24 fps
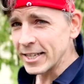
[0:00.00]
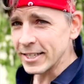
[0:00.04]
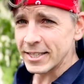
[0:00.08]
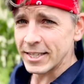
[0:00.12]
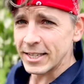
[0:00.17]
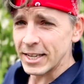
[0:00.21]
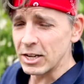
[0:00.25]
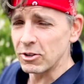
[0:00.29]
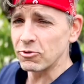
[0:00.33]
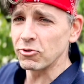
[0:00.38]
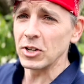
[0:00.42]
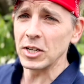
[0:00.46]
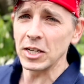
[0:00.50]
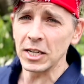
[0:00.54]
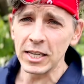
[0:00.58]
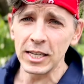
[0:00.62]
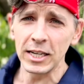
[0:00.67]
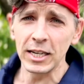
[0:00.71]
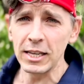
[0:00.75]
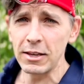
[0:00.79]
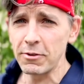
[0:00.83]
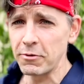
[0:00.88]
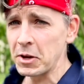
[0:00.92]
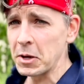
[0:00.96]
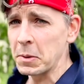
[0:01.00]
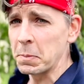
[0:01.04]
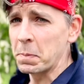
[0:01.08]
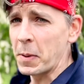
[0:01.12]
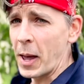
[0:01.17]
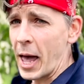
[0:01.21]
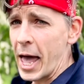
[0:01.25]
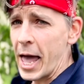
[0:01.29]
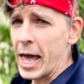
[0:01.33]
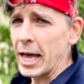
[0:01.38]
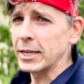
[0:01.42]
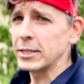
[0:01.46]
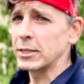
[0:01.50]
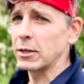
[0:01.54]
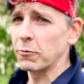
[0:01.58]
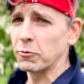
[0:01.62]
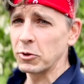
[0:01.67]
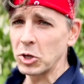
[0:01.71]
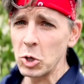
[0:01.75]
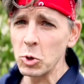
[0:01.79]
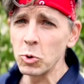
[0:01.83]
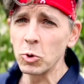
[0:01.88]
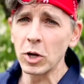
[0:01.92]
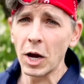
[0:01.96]
secretly leaving bags of
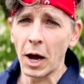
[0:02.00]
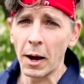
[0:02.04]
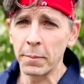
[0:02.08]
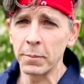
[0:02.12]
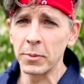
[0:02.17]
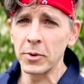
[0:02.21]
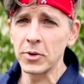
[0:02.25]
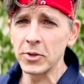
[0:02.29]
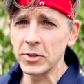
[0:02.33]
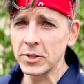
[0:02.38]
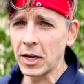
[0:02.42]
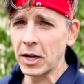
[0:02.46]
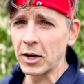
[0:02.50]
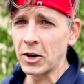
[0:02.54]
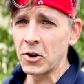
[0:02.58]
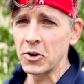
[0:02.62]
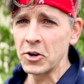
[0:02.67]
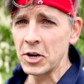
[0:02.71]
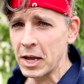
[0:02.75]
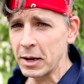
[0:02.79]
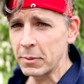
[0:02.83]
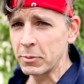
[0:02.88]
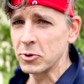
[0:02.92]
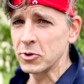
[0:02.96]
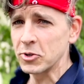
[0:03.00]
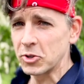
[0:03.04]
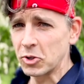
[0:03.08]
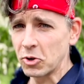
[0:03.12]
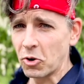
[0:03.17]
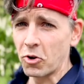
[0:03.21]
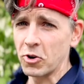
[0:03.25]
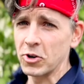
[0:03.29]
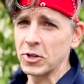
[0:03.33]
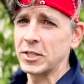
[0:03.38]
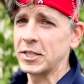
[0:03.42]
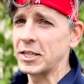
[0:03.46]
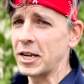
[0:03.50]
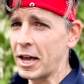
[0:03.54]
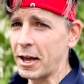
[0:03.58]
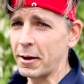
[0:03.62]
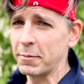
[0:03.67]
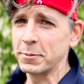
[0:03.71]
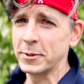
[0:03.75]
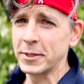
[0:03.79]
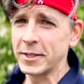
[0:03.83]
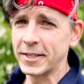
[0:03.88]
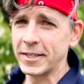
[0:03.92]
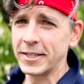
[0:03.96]
cucumbers on our neighbors'
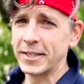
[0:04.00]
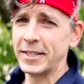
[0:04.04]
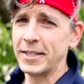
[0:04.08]
doorsteps,